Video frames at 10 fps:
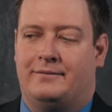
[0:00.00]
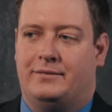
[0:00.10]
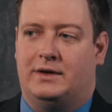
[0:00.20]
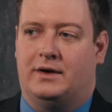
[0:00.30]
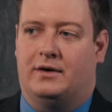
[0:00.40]

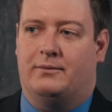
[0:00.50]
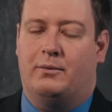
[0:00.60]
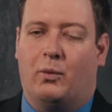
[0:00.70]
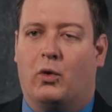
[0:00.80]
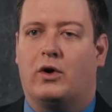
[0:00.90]
you know,
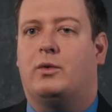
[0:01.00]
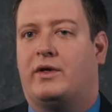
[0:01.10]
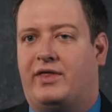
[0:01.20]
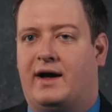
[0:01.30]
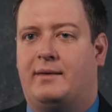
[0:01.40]
work
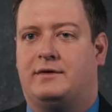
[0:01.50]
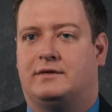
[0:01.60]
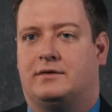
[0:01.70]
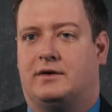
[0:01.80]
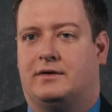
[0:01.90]
with them to
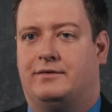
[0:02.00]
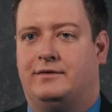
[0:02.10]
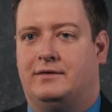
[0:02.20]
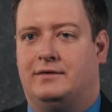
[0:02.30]
sort of